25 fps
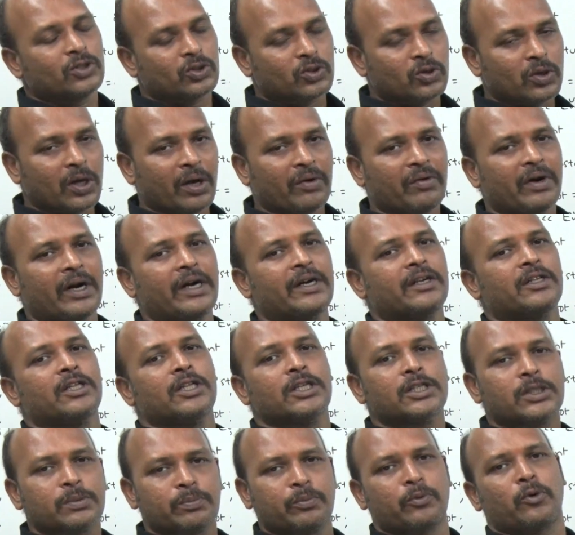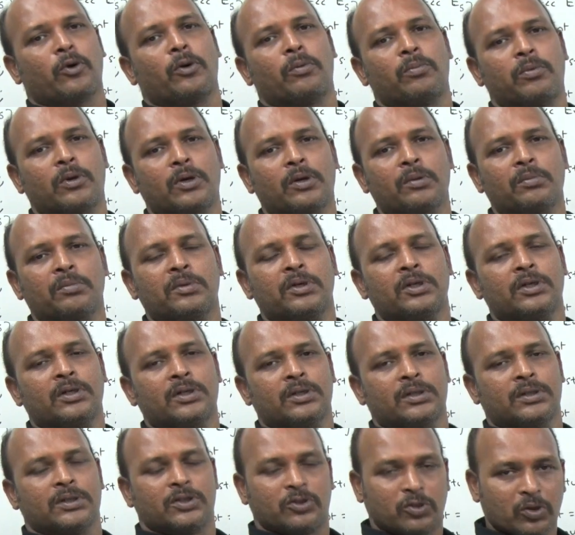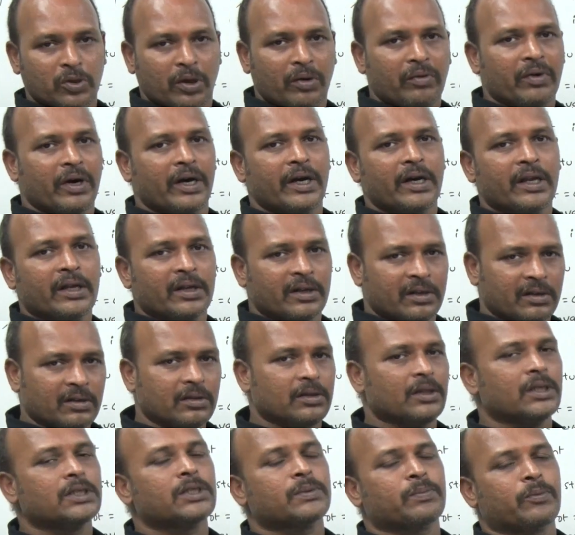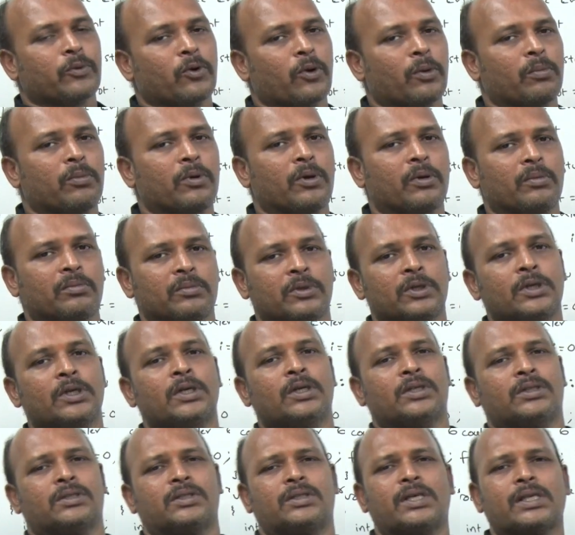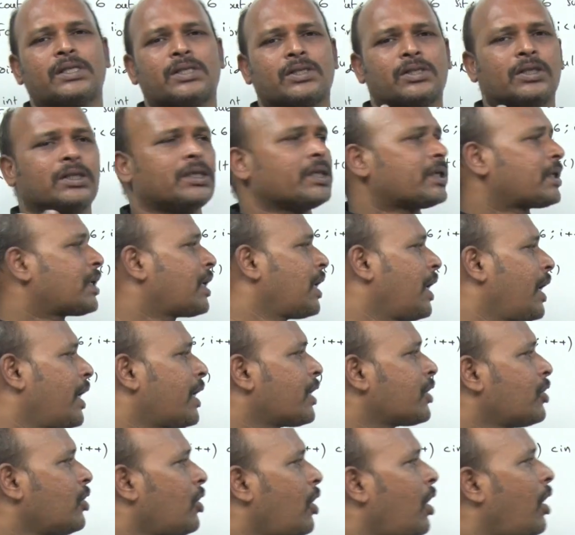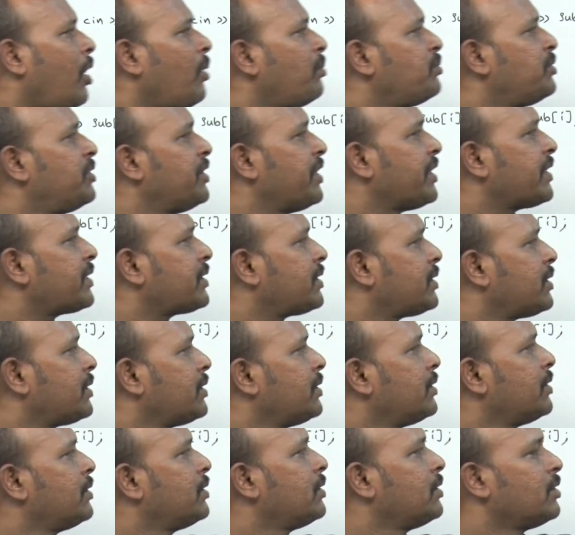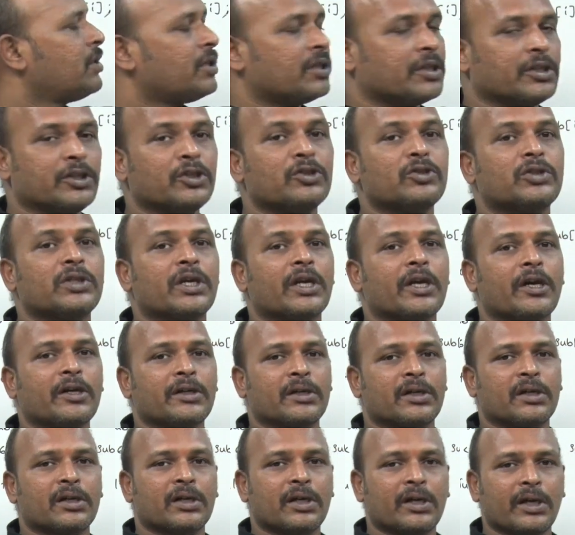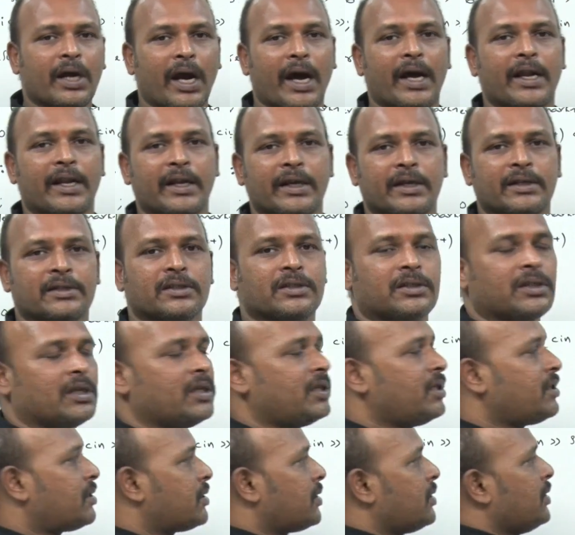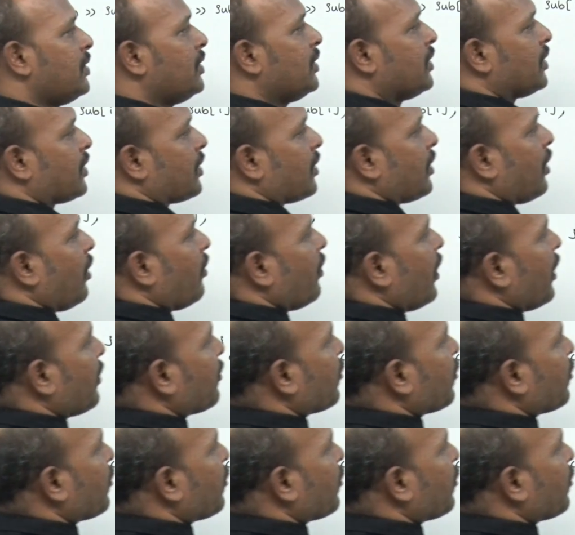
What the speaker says: To avoid this problem, just declare the object using array. See this. Now I